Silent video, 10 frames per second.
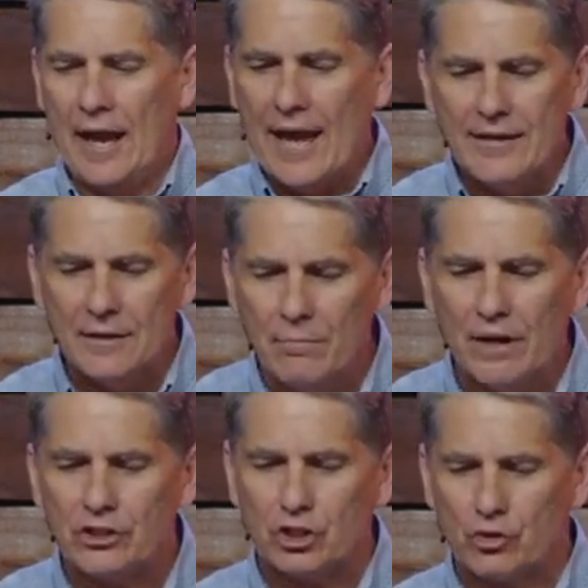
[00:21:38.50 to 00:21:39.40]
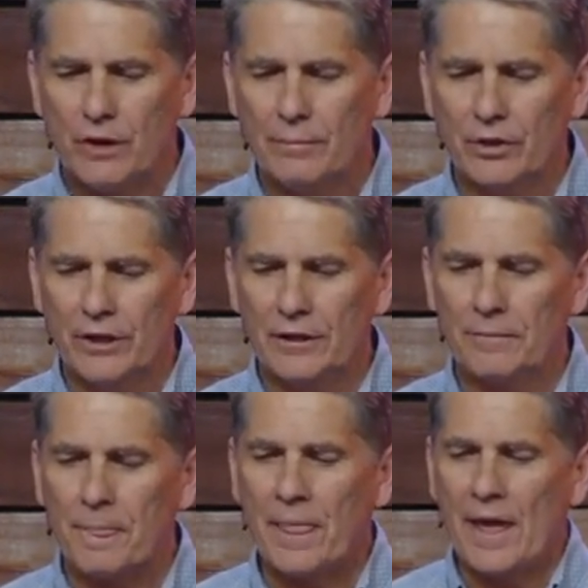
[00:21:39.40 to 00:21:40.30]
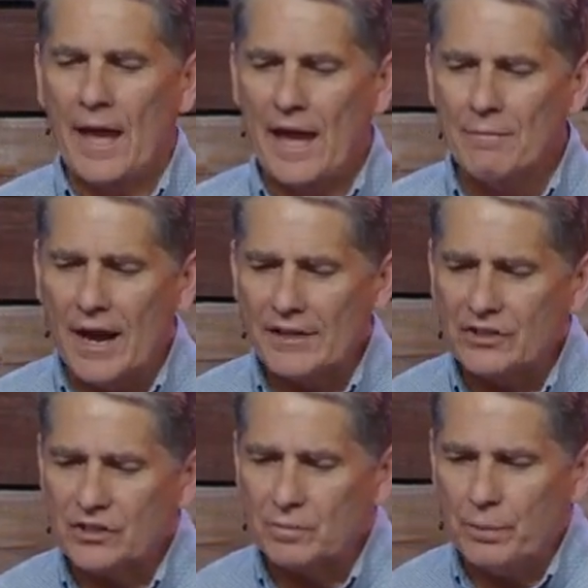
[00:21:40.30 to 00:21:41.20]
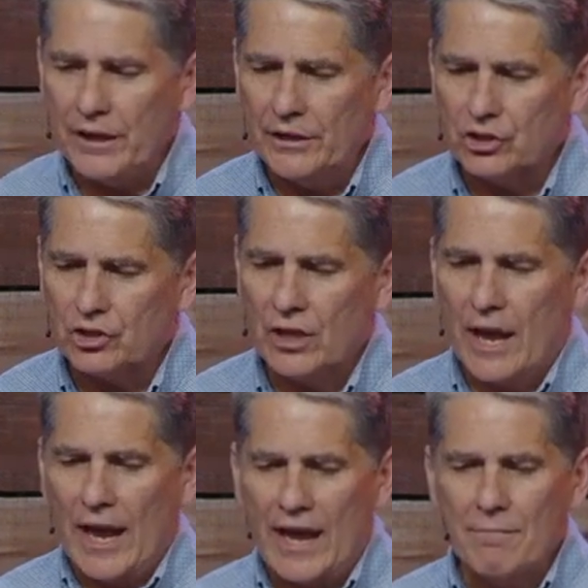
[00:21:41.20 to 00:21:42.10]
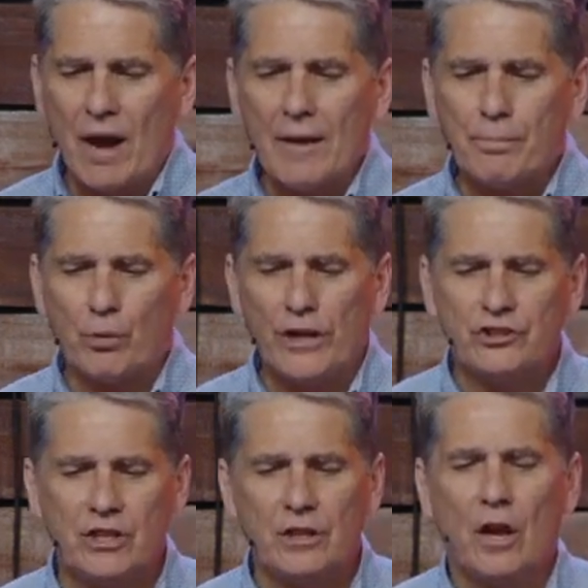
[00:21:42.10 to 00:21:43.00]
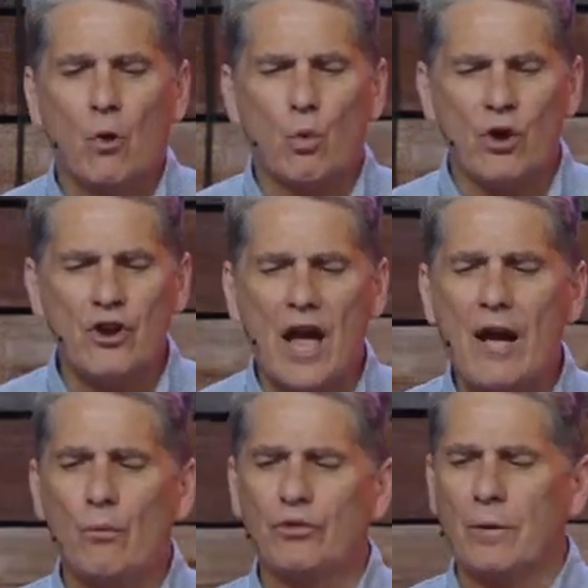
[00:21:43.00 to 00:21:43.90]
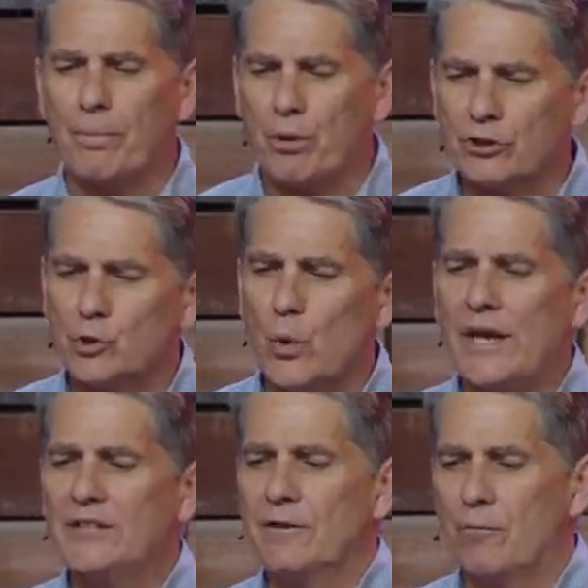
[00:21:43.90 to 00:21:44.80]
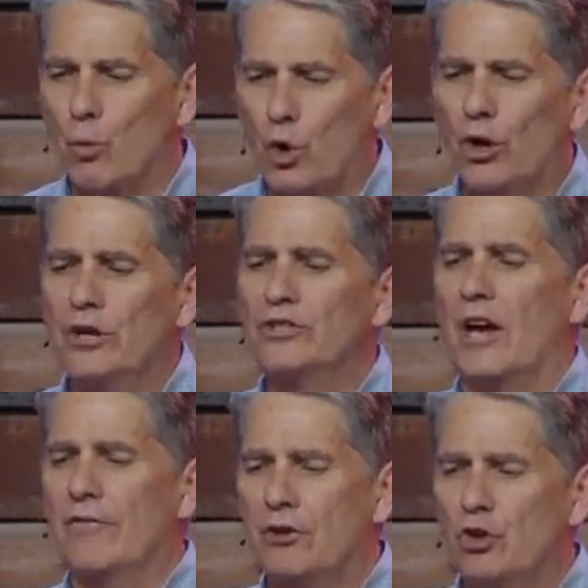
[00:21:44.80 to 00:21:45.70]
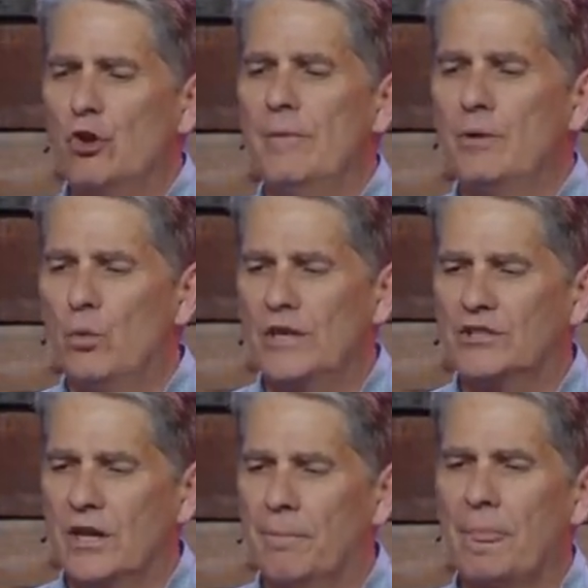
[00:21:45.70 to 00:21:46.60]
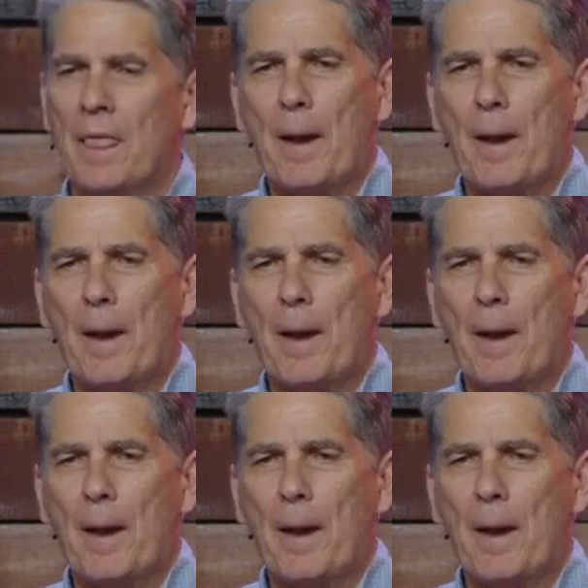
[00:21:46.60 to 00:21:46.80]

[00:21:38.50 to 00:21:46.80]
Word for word: and in much trembling, and my speech and my preaching were not with the persuasive words of human wisdom,